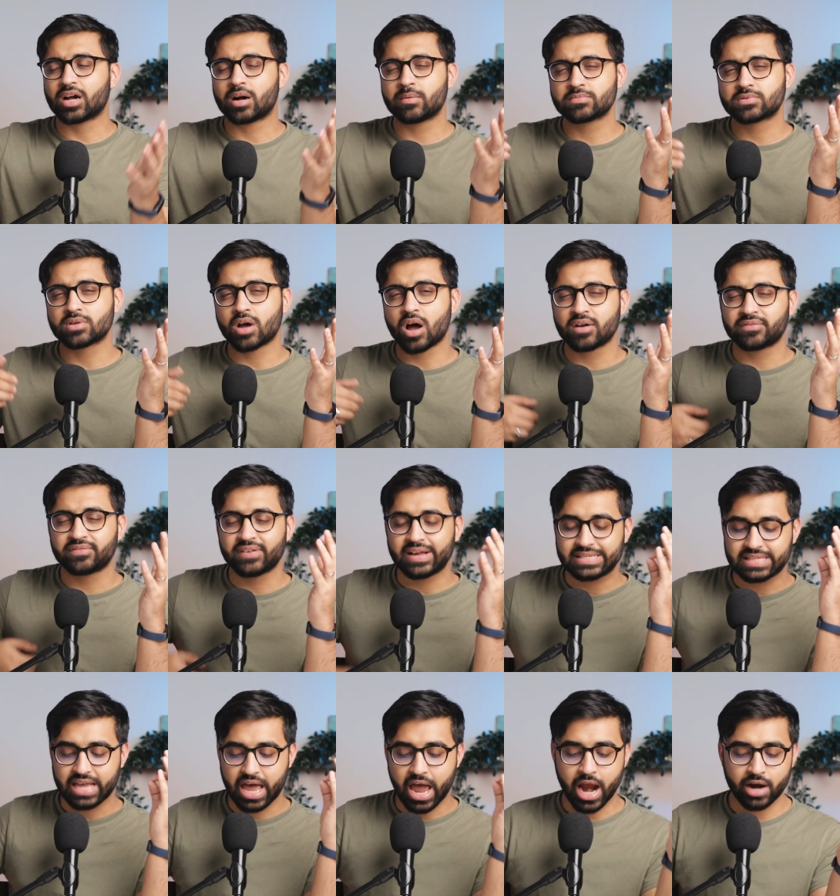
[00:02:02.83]
comes off
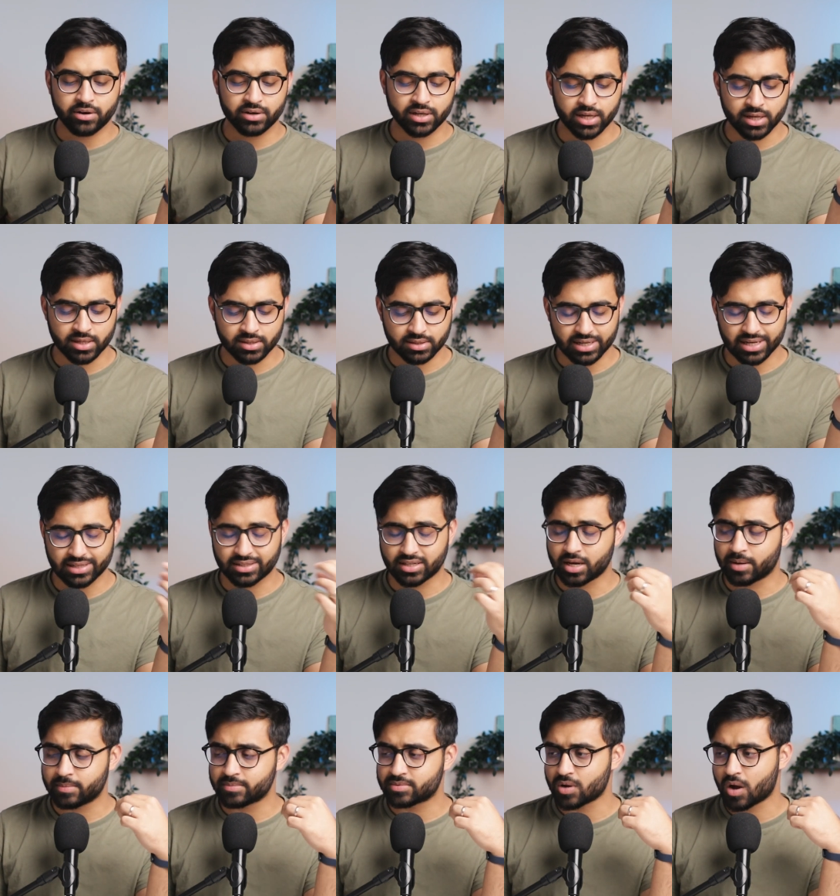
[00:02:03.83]
as arrogant. It
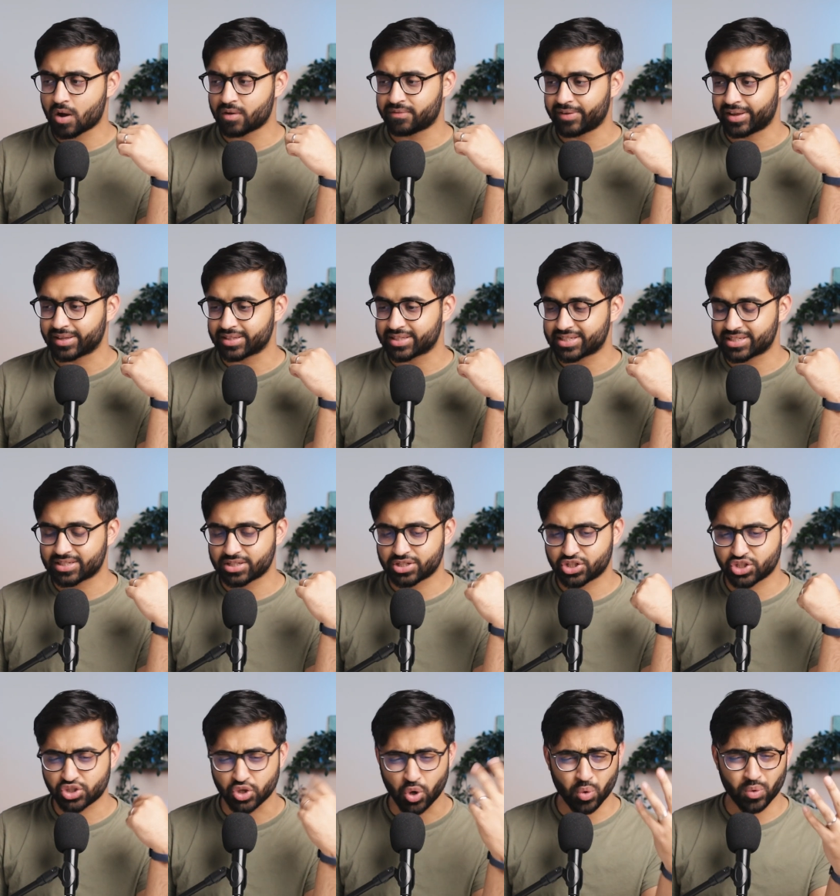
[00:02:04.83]
comes off as
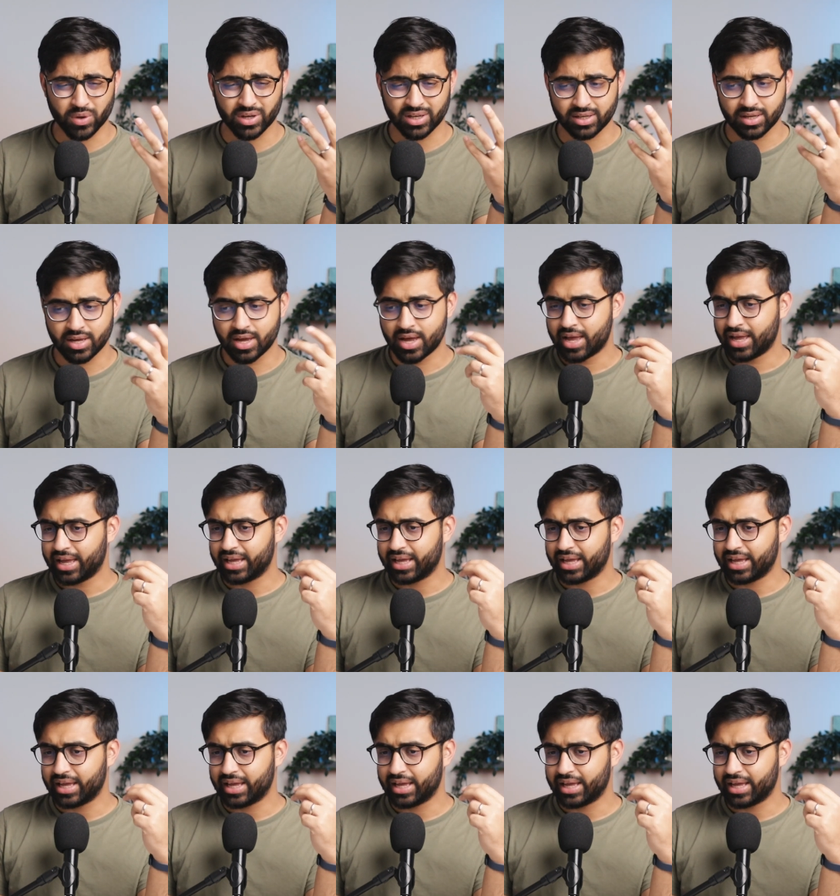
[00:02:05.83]
showy.